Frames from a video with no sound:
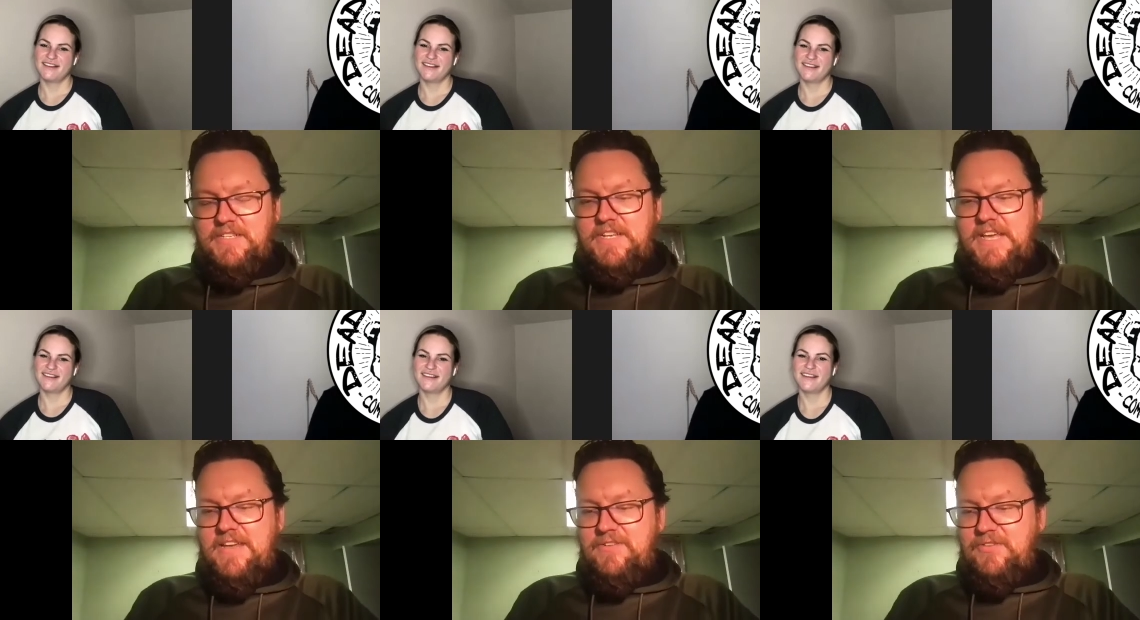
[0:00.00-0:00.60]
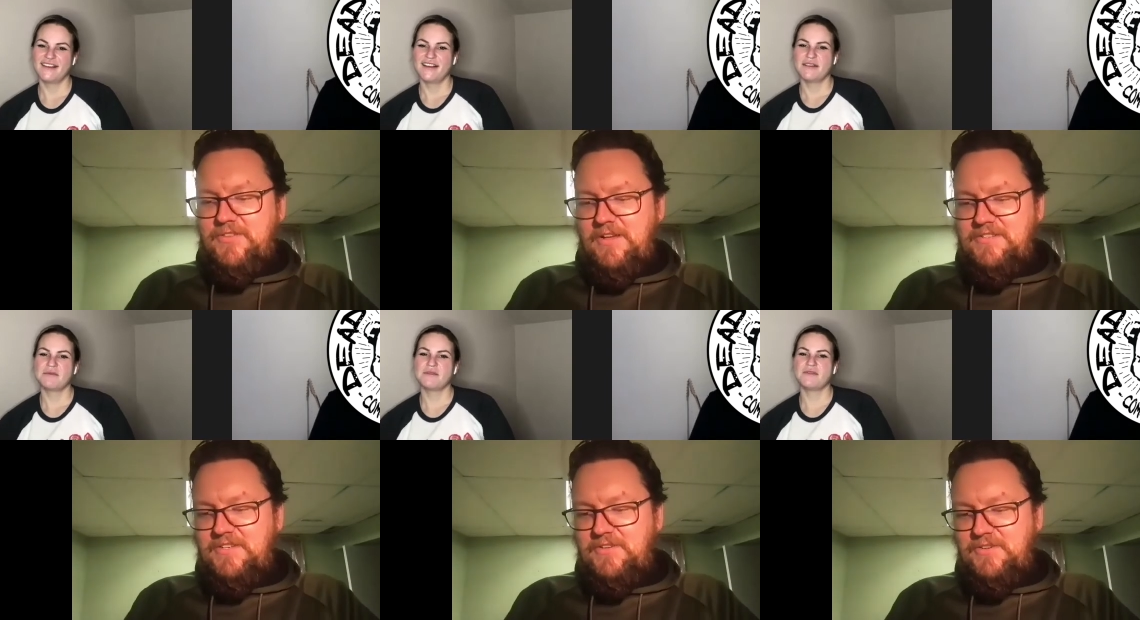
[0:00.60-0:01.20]
Speaker 1: Neanderthals
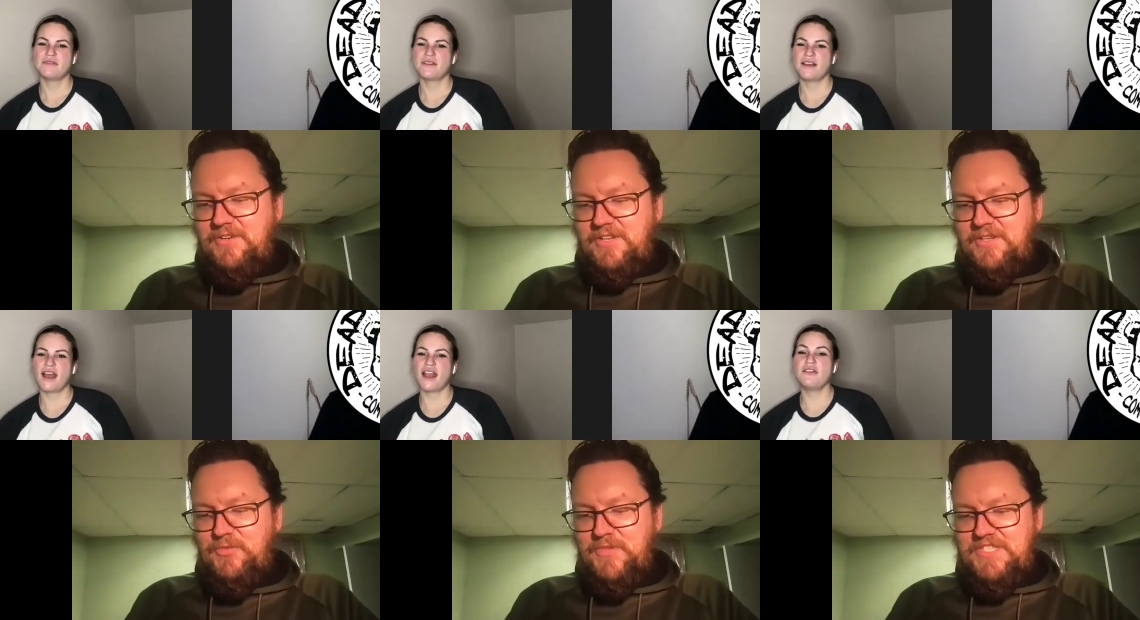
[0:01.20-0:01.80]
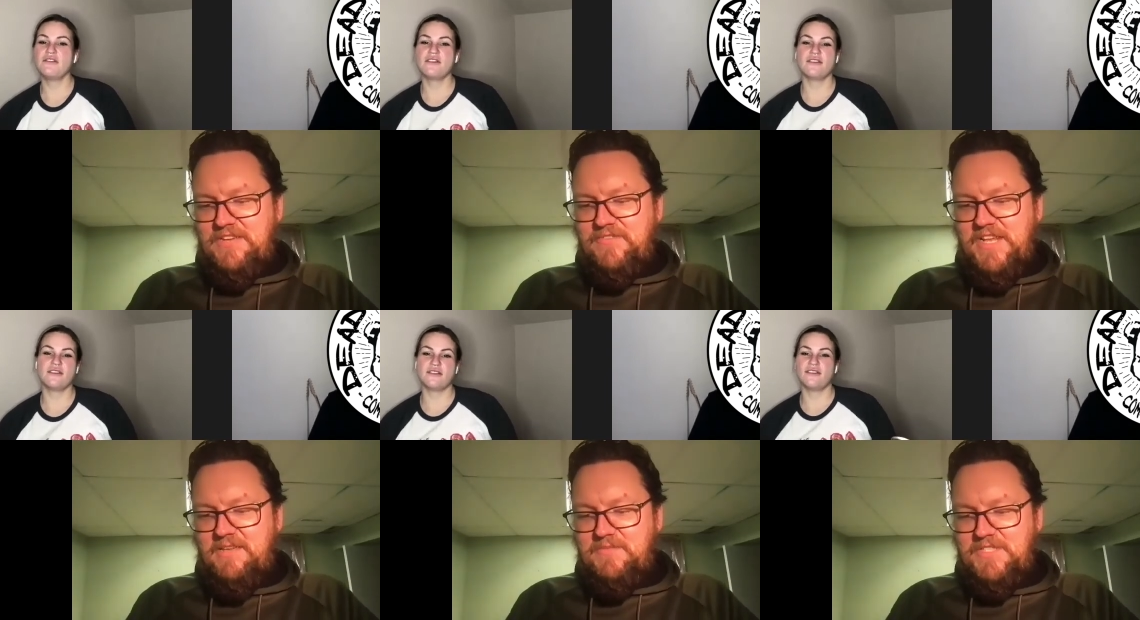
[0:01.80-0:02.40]
and early humans have
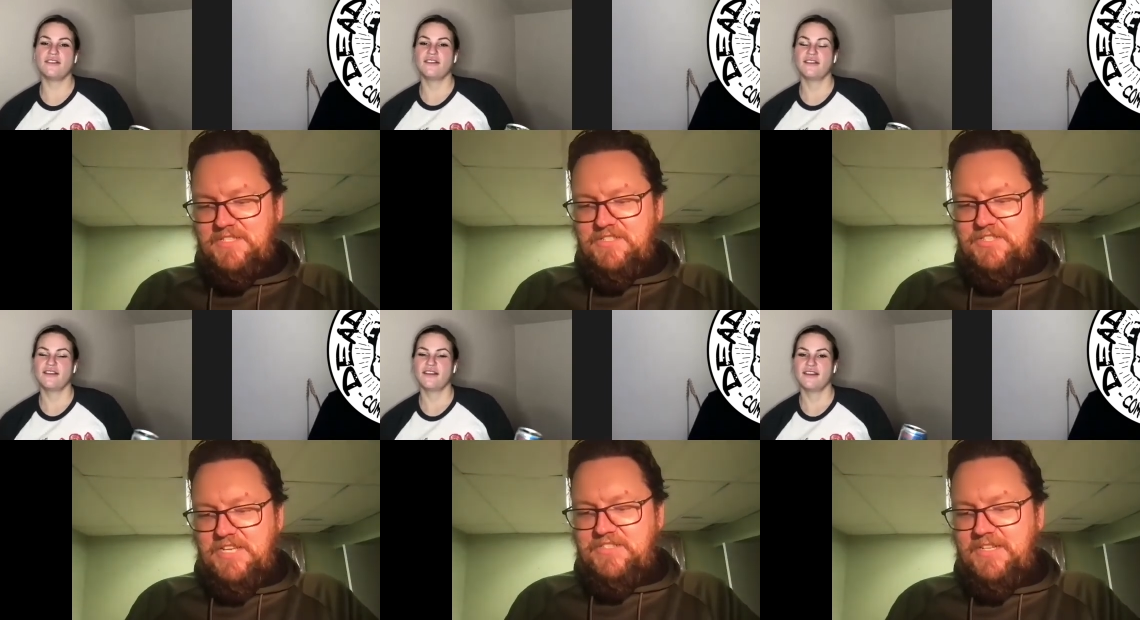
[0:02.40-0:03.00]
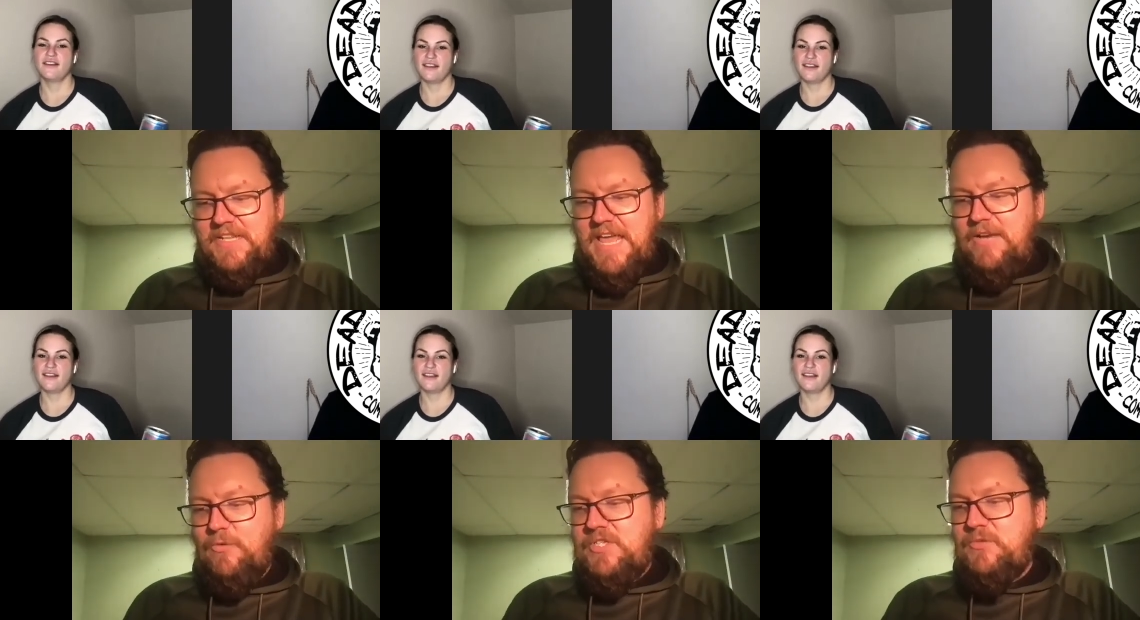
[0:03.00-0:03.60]
names? It is suggested
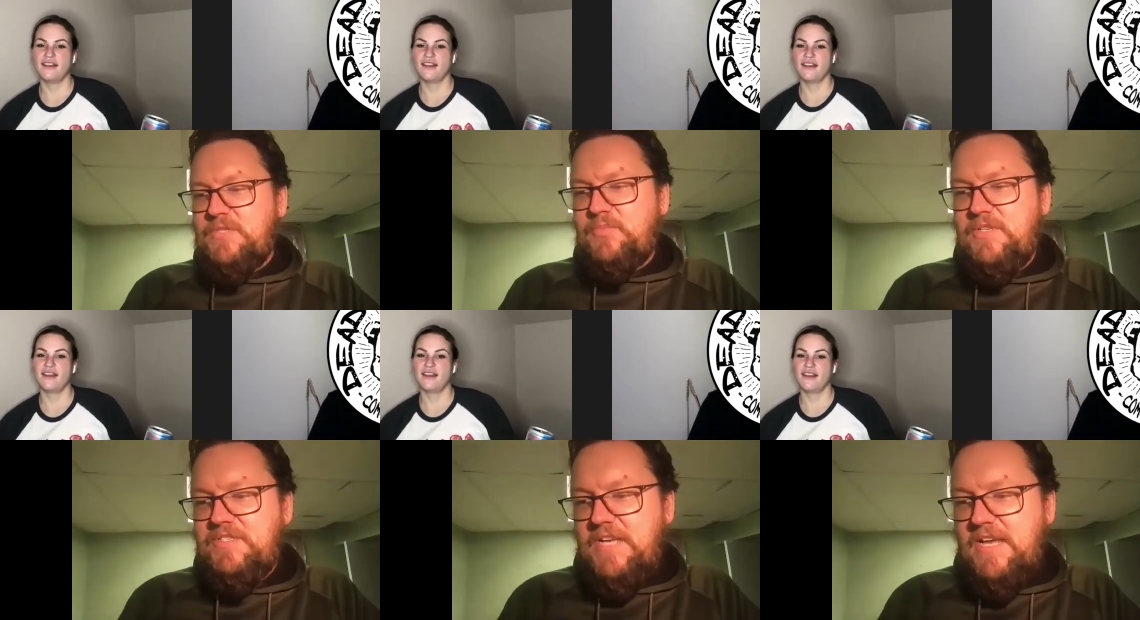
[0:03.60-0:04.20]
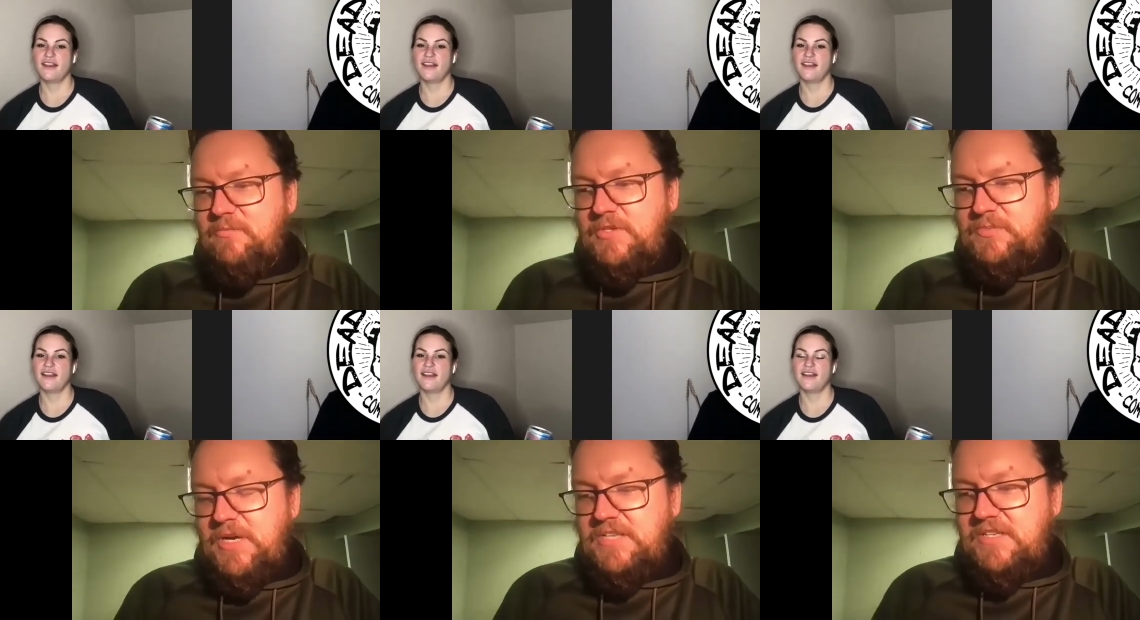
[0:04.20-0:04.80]
language was present was
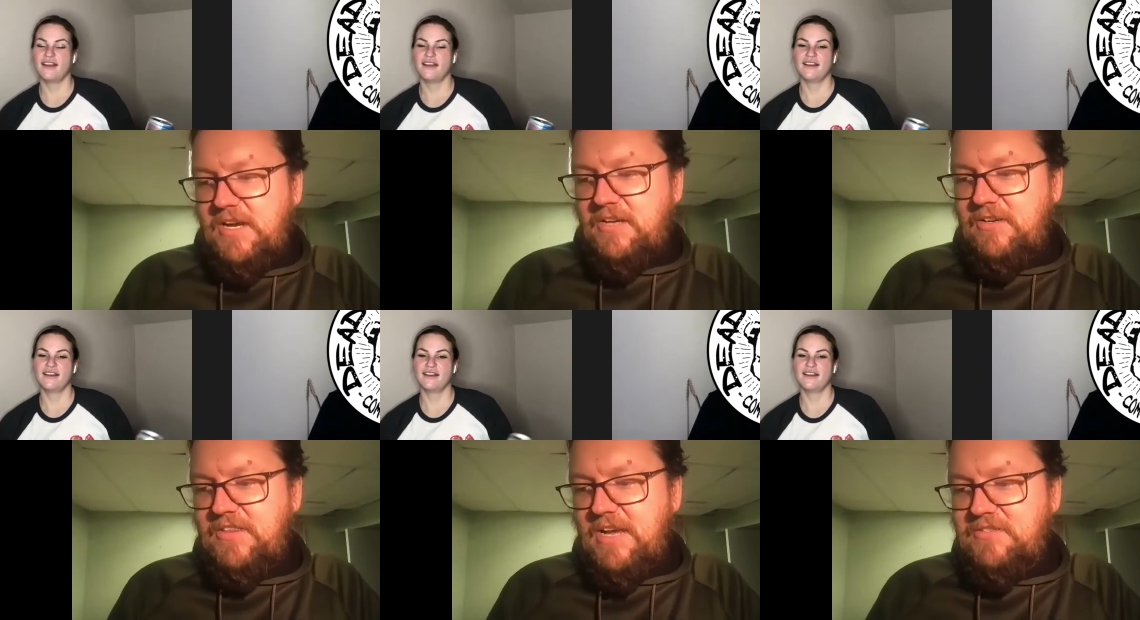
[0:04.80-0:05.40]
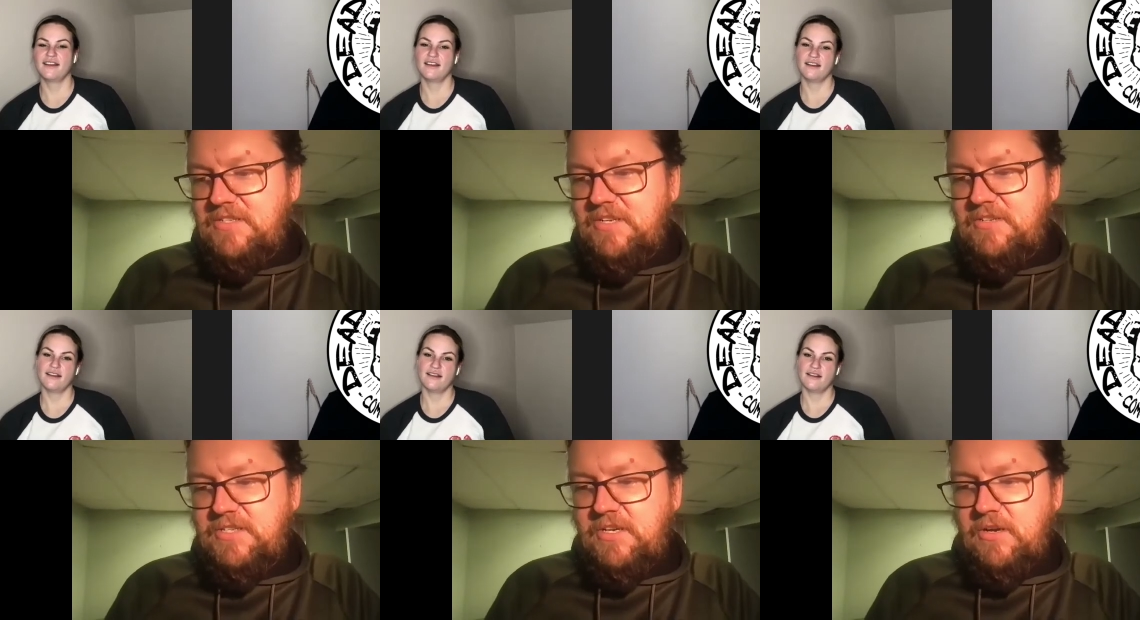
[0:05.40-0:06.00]
present one hundred thousand
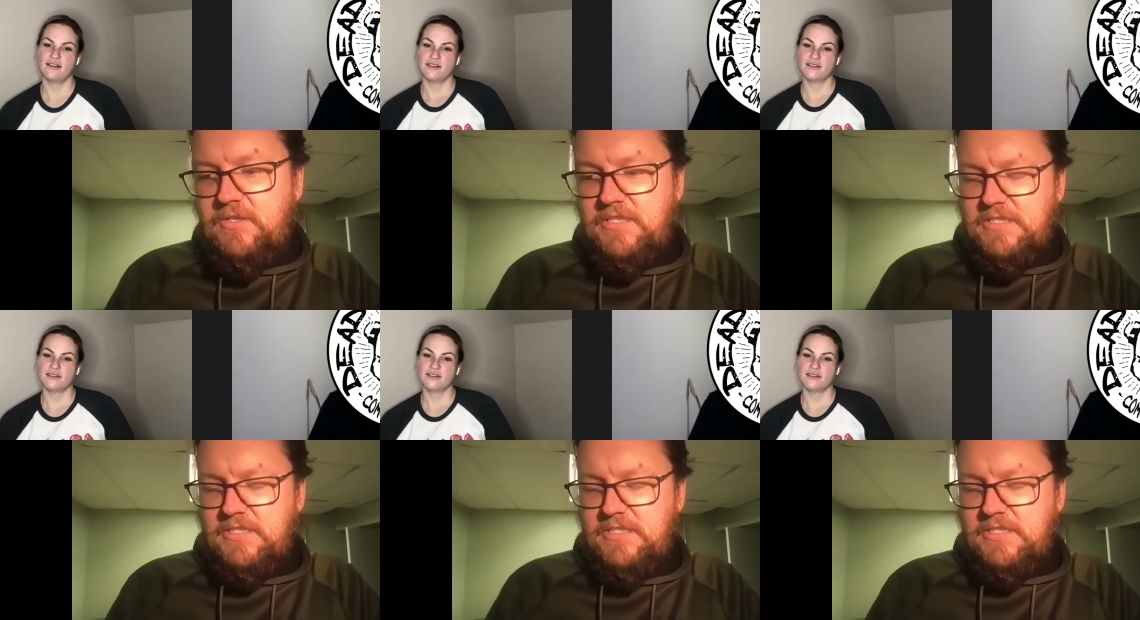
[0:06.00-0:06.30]
years ago.